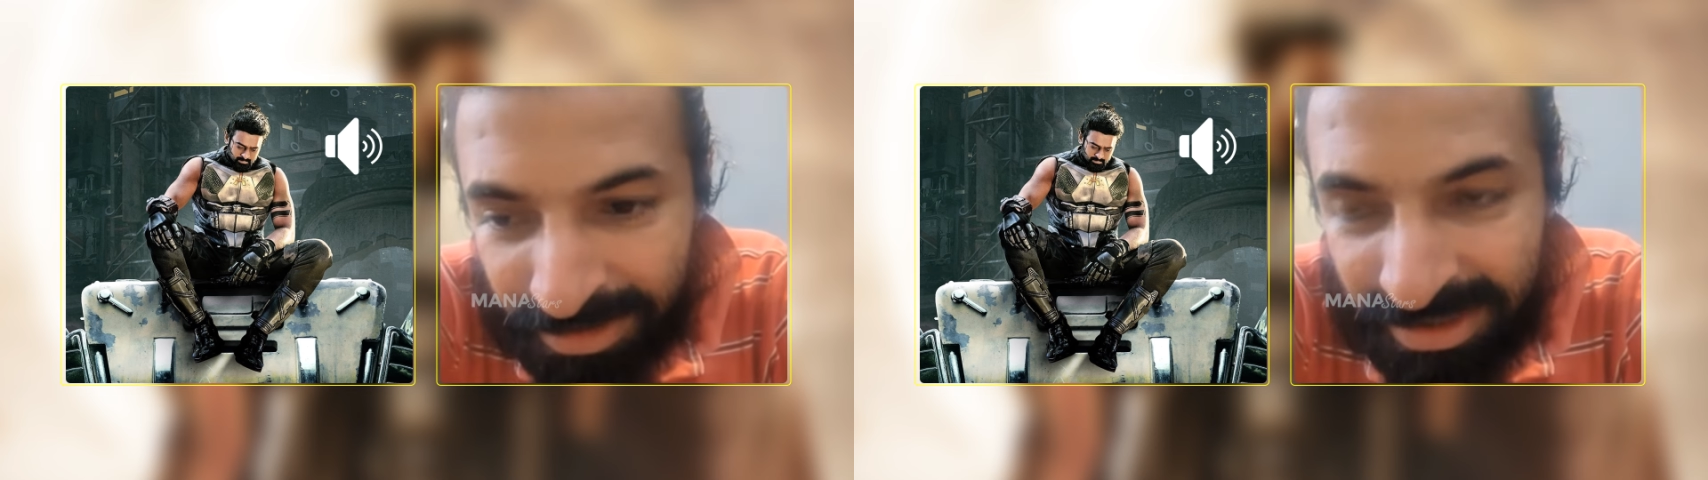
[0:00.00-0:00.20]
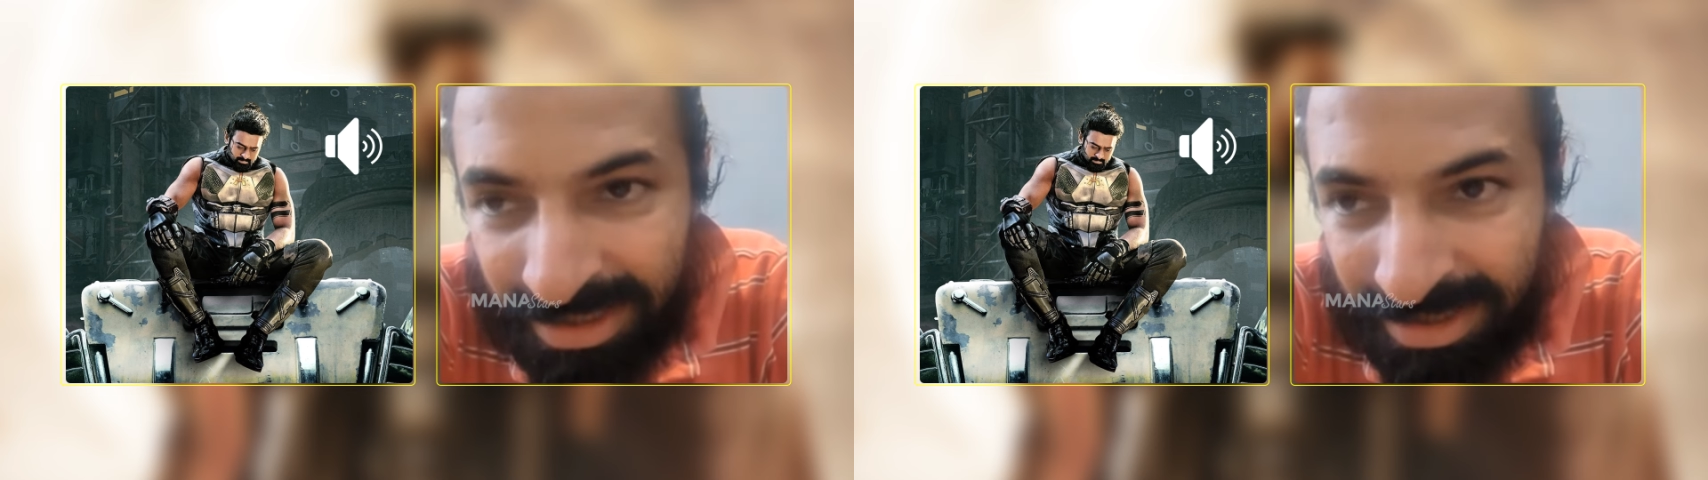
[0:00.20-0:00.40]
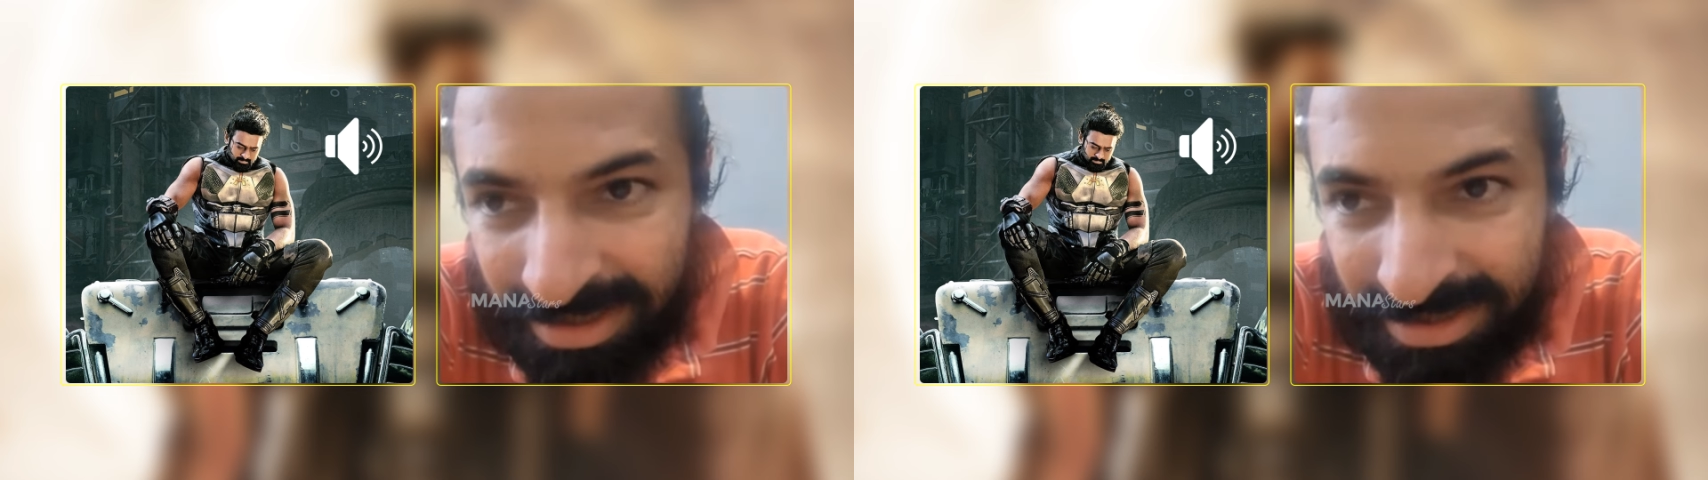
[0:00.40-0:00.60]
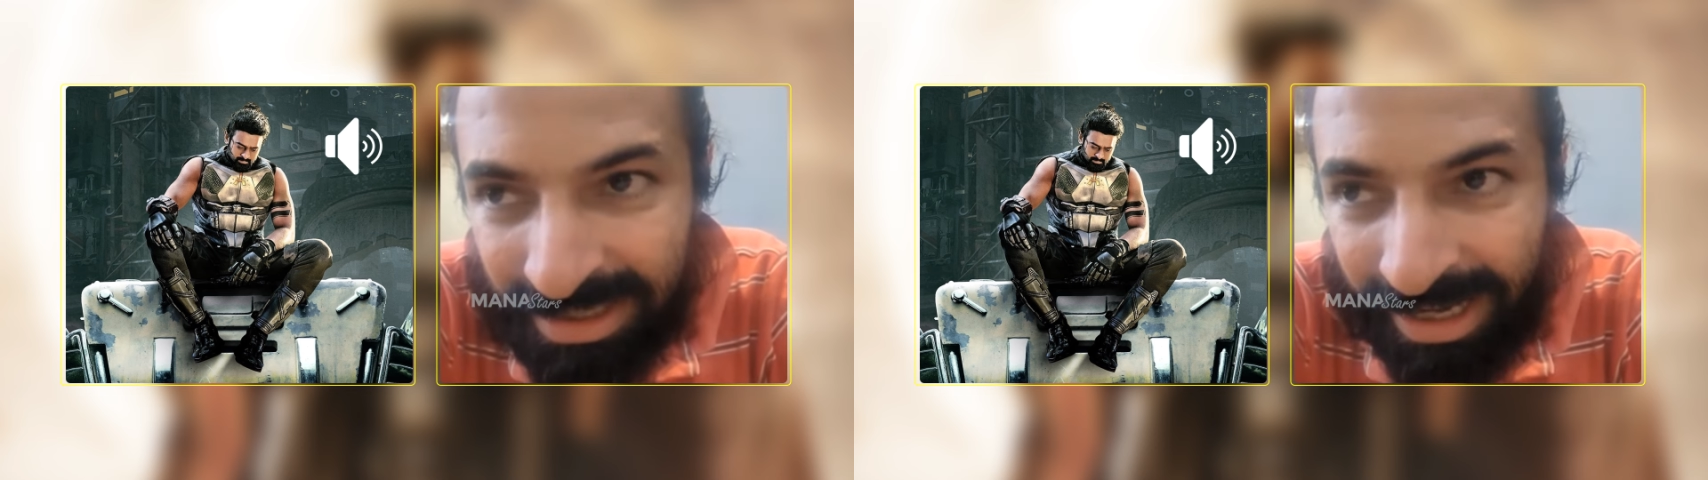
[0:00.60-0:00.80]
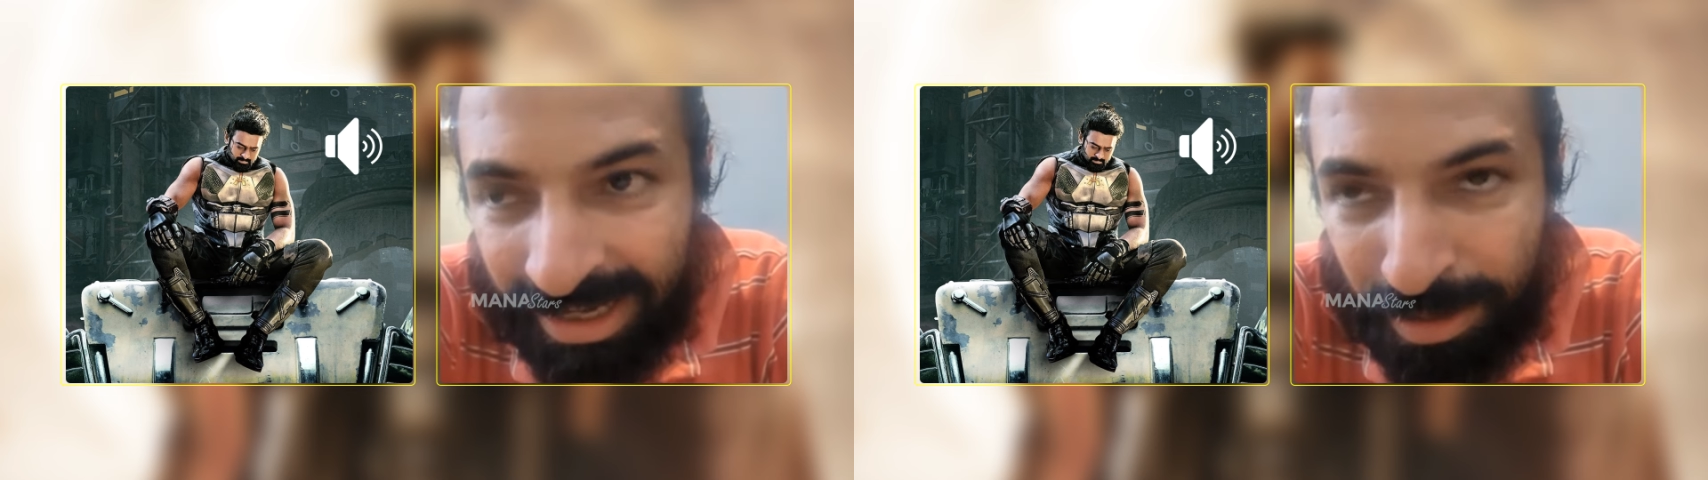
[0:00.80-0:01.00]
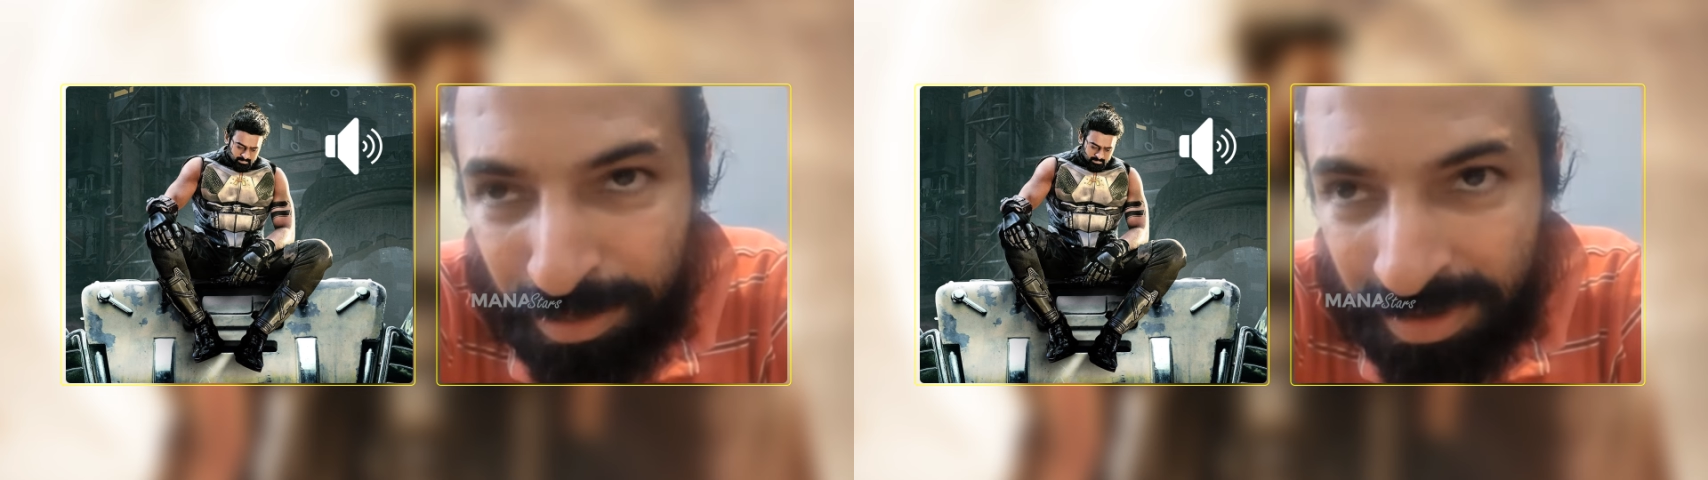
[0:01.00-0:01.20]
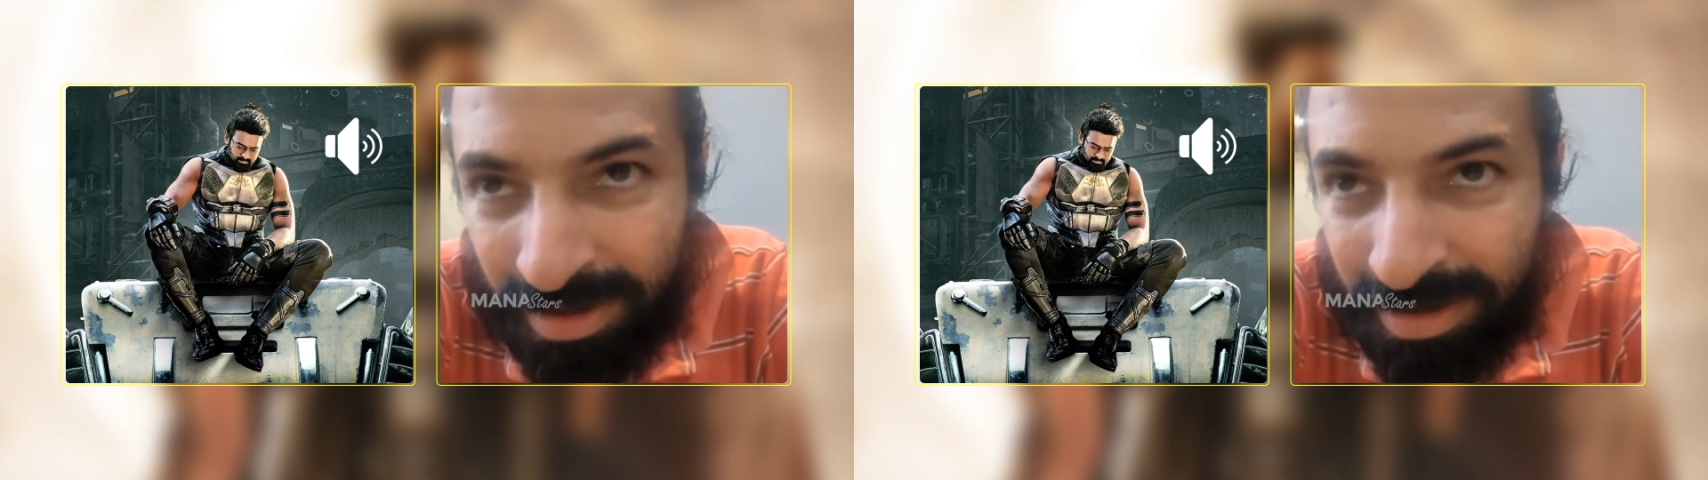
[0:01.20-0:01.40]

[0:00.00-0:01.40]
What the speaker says: see this attempt,